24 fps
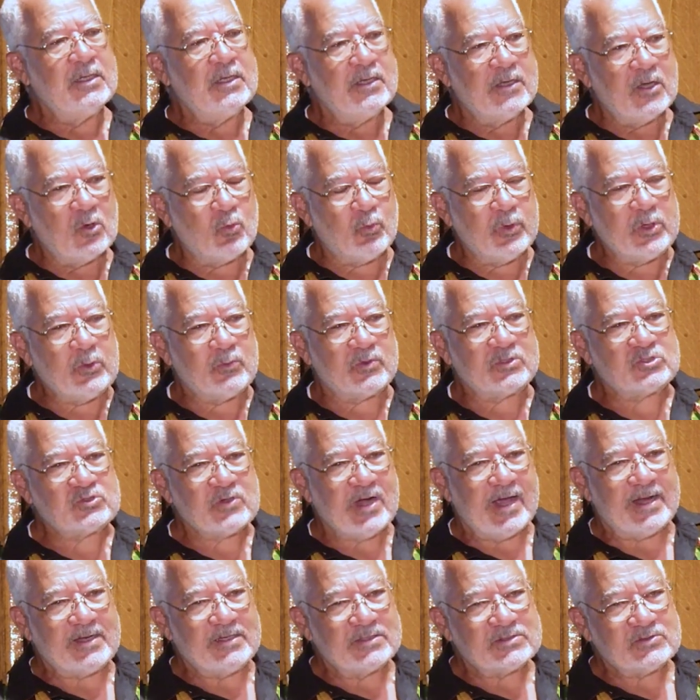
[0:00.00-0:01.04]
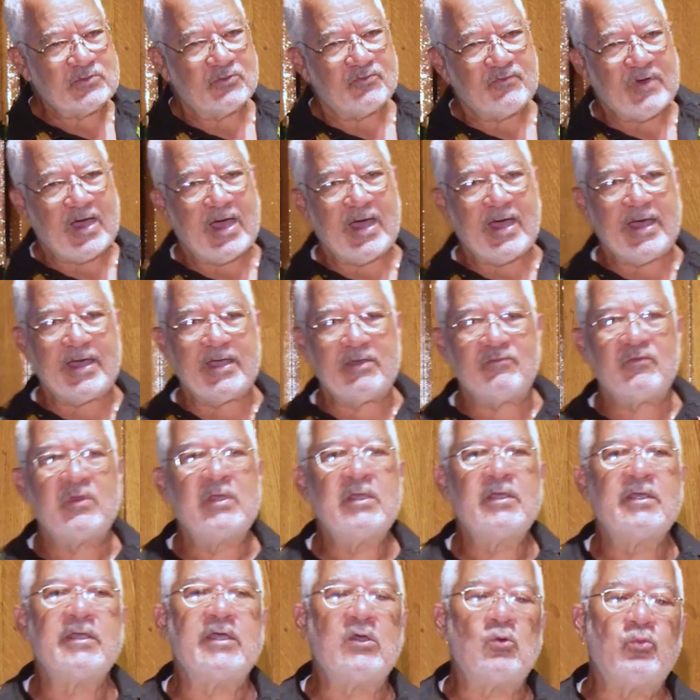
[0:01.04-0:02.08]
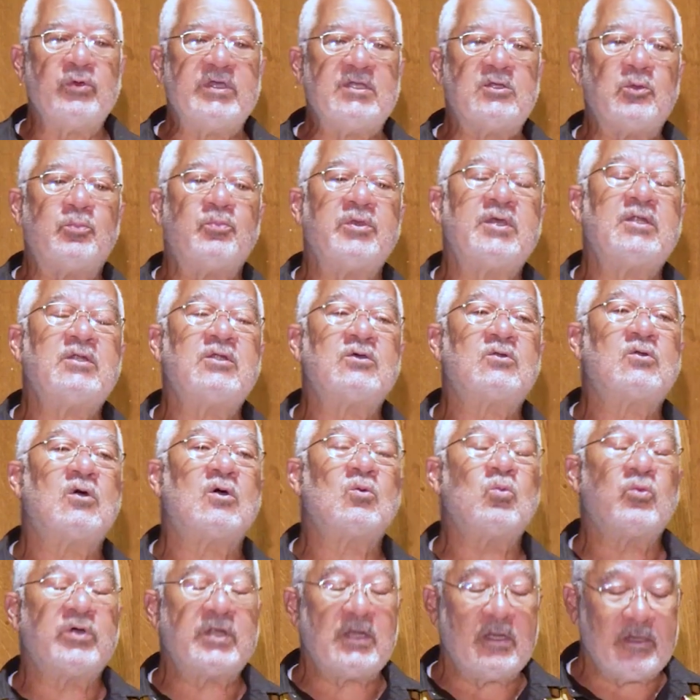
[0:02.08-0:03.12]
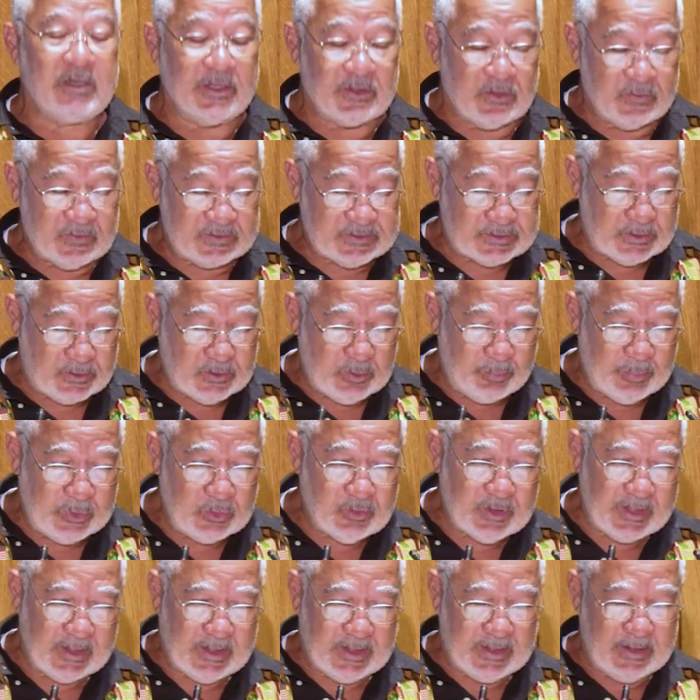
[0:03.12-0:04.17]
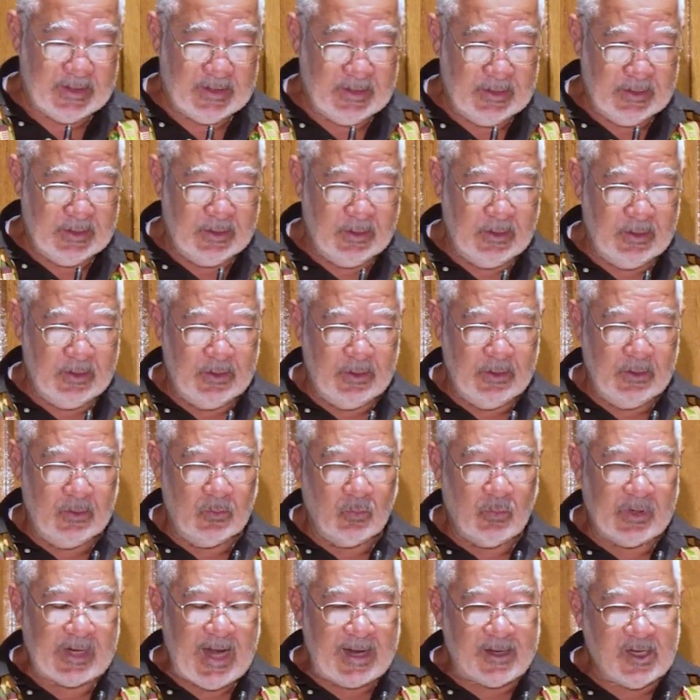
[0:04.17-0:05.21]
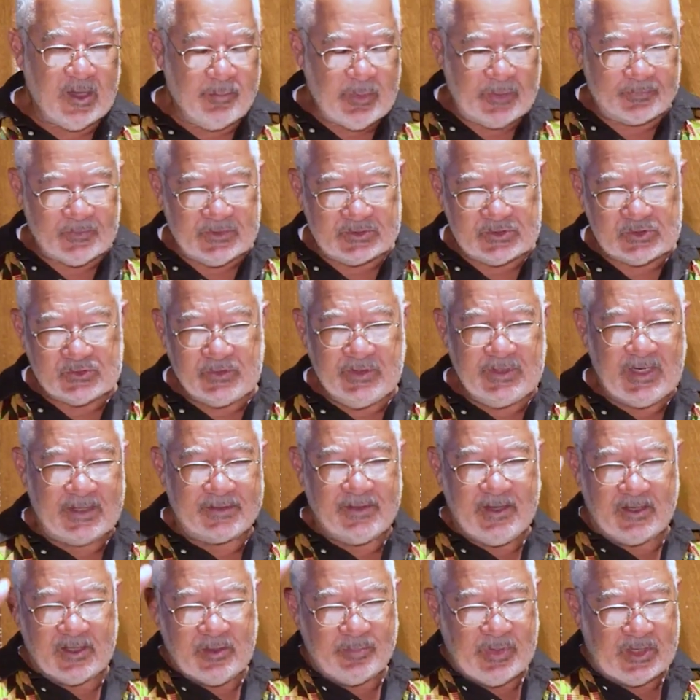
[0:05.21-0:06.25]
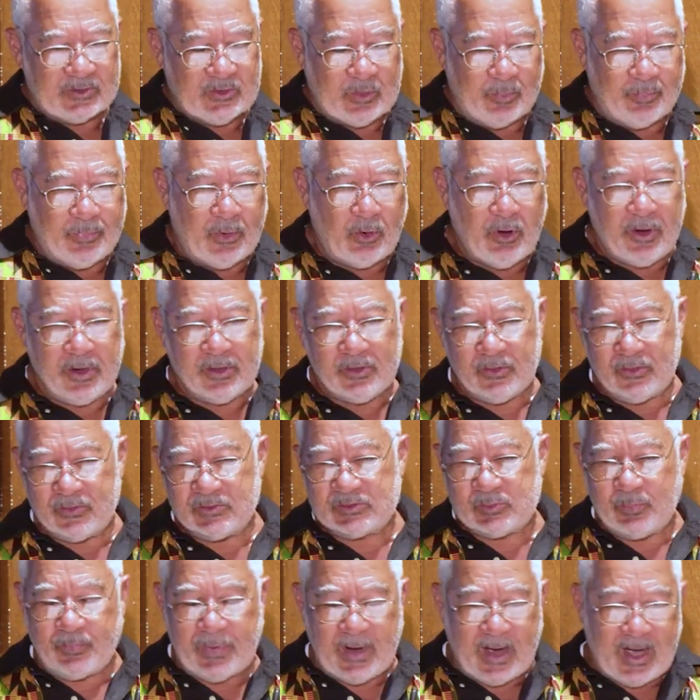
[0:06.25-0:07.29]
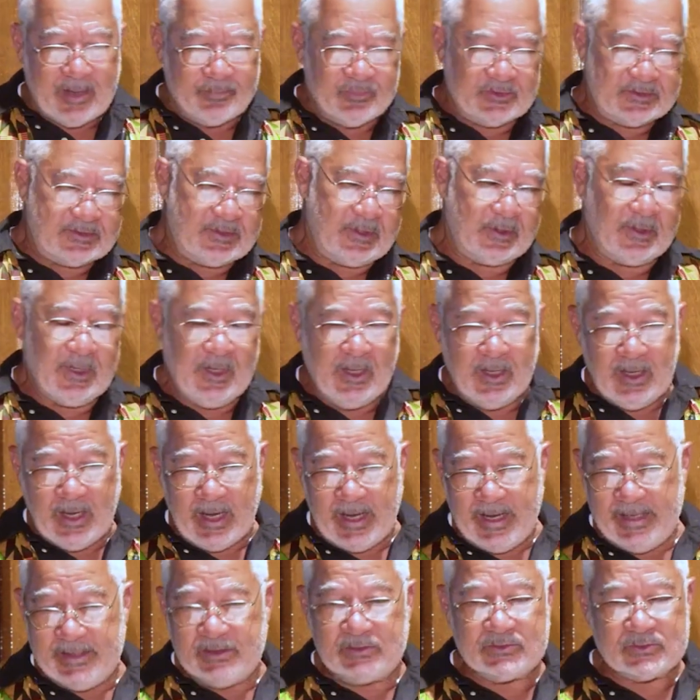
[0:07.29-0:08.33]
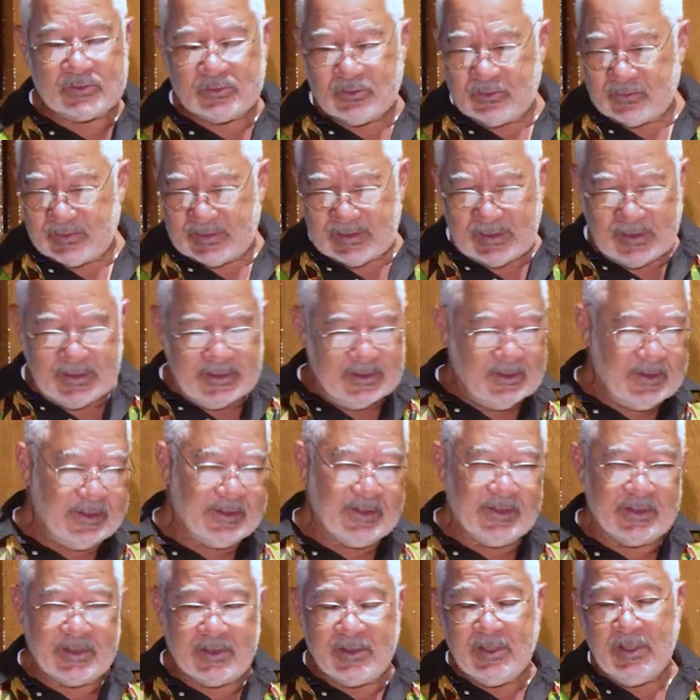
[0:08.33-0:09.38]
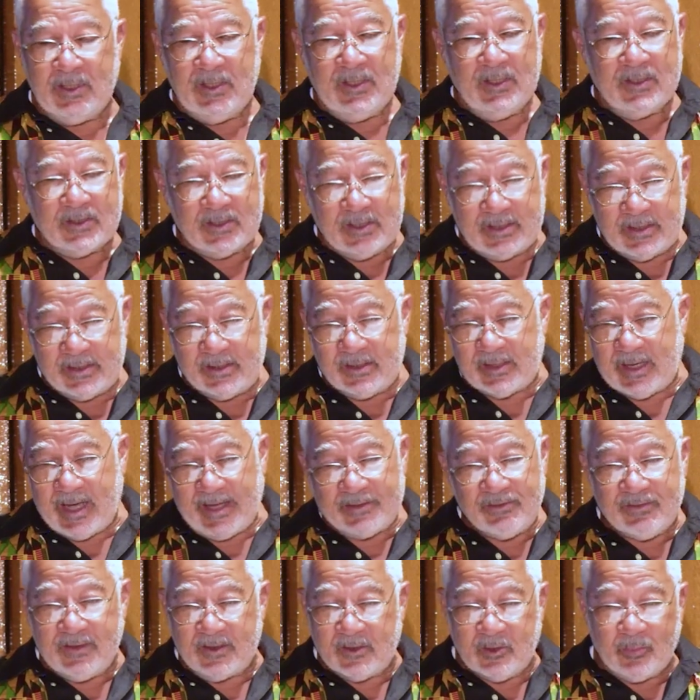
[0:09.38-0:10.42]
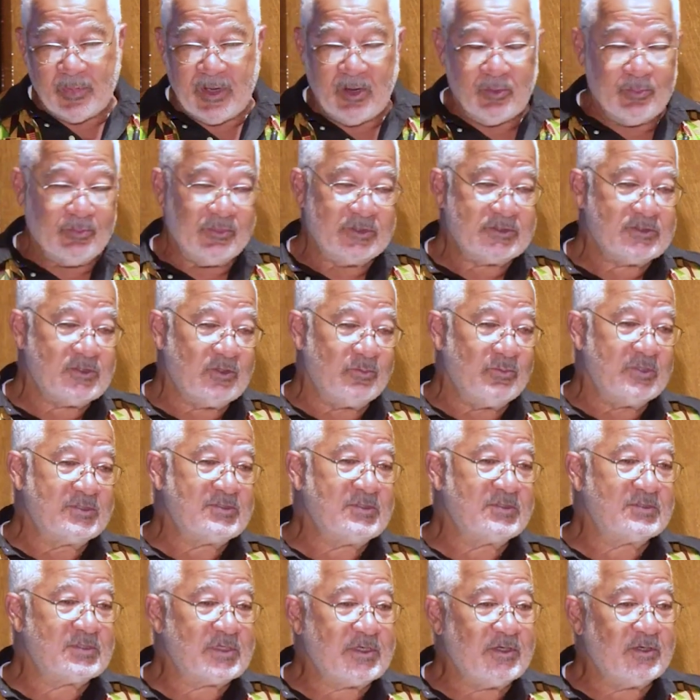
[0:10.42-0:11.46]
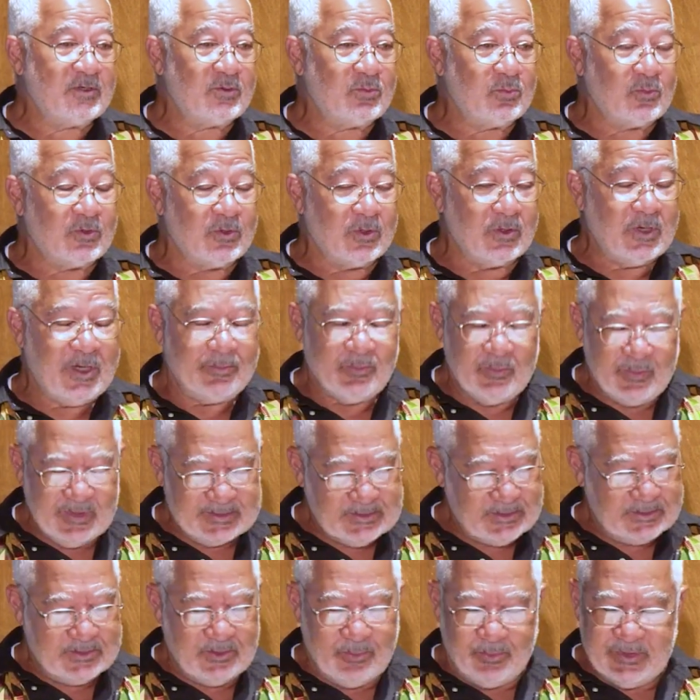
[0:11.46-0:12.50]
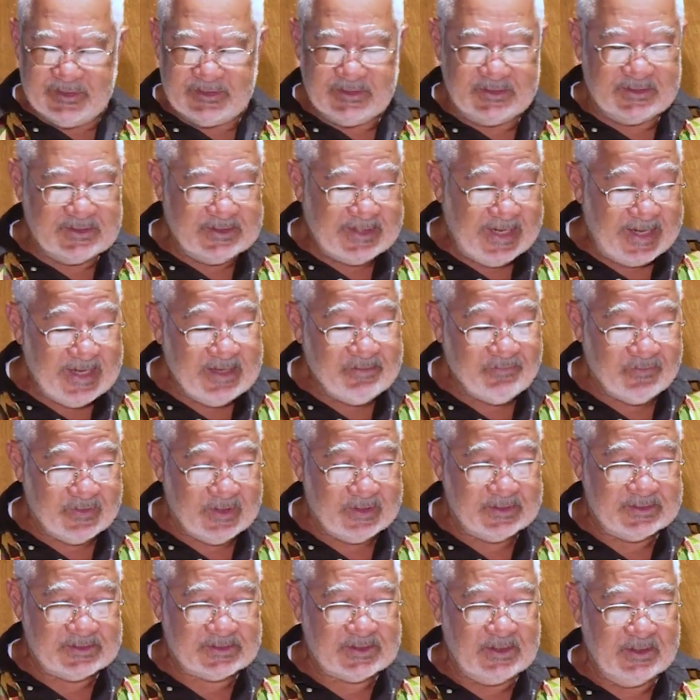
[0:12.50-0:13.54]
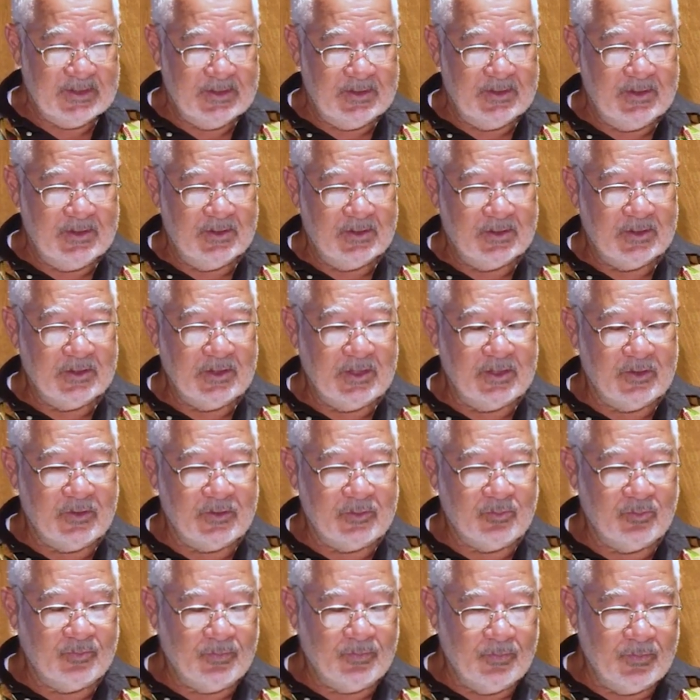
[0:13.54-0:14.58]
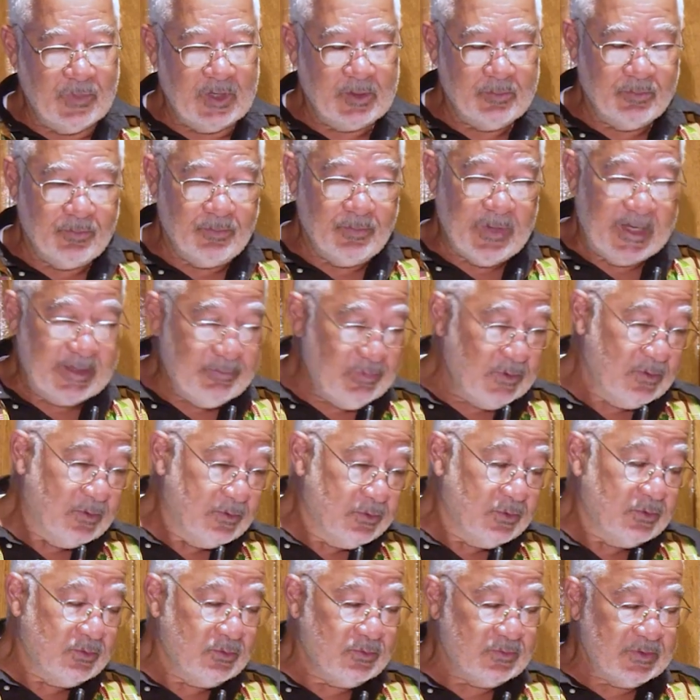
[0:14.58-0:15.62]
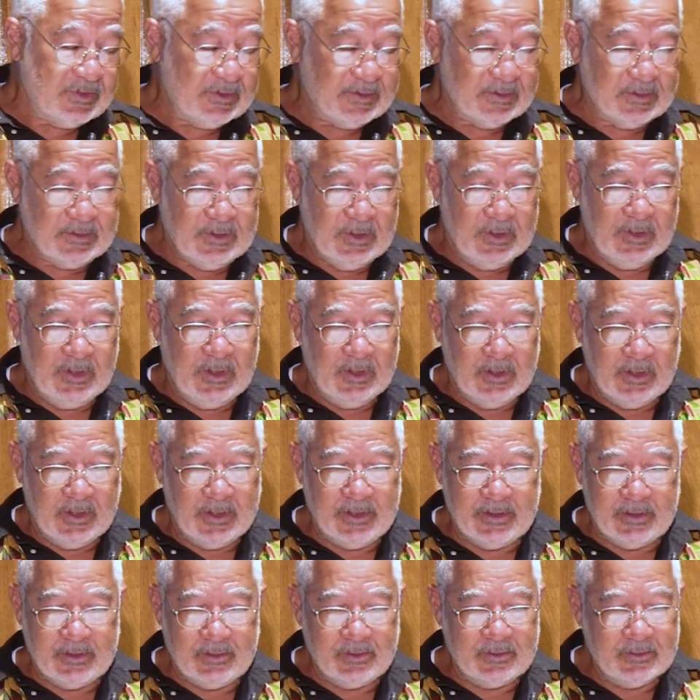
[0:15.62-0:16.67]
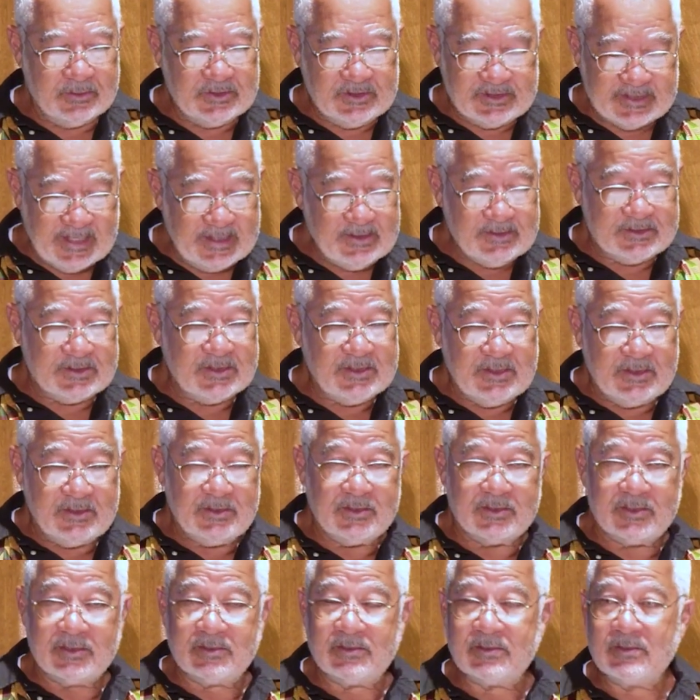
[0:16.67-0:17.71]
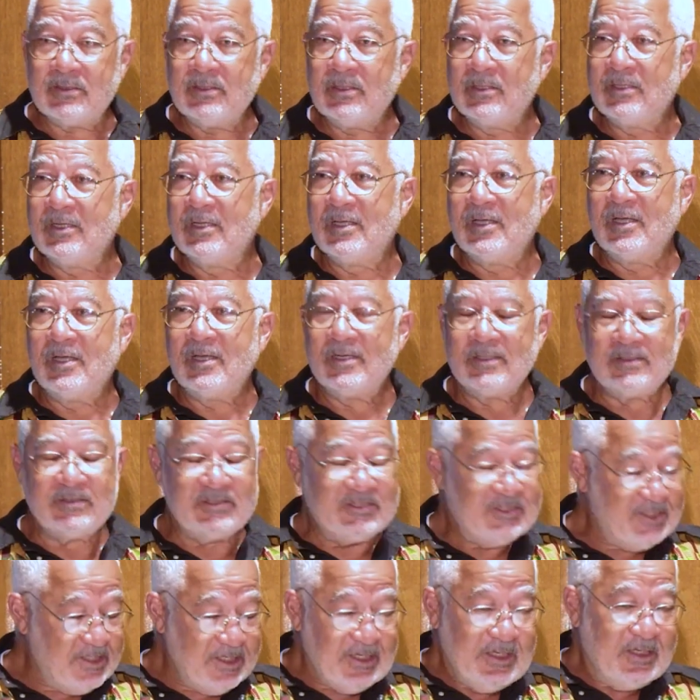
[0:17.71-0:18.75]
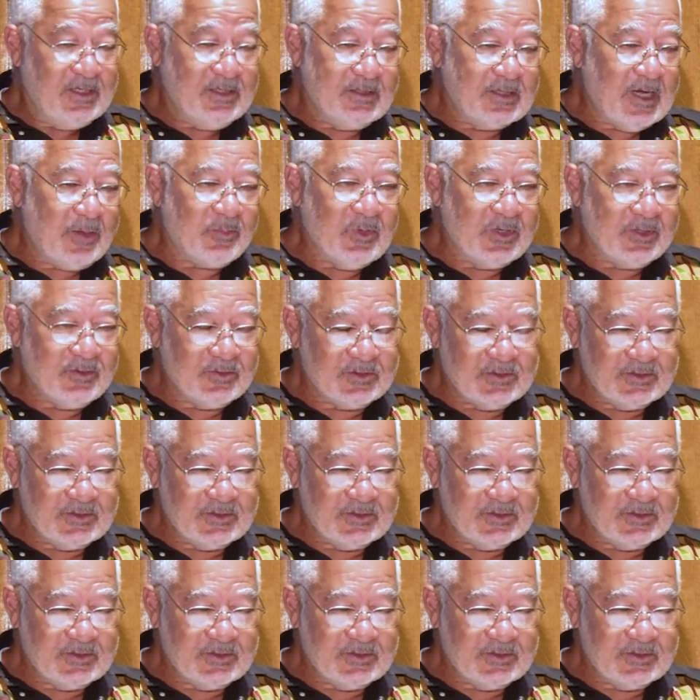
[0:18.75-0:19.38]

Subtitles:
and we were trying to survive, and we depended on one another as a community. When I come up the street, I think about the Parkers, Pops and Hazel and Lily, and then I think about Mr. and Mrs. Gilmore, Mr. and Mrs. Davis, and Baby Lou and JT and Jean. I mean,